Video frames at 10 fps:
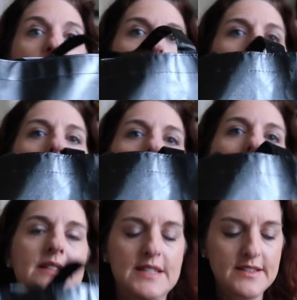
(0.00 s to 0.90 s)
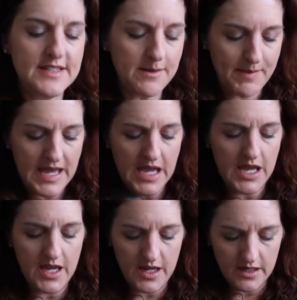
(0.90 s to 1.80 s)
In our Run Disney
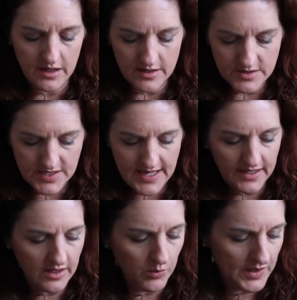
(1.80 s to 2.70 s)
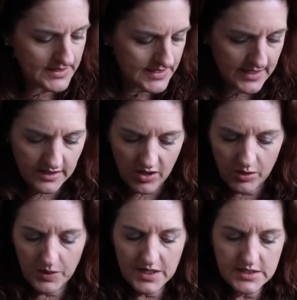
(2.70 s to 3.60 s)
bag. Santa, what's in
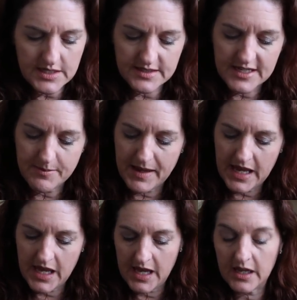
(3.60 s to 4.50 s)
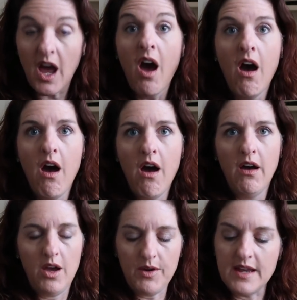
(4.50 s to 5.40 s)
our Run Disney bag?
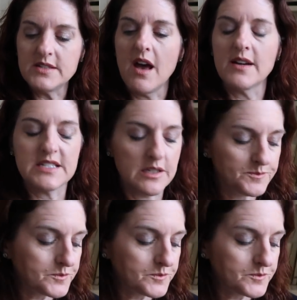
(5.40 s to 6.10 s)
Okay, socks.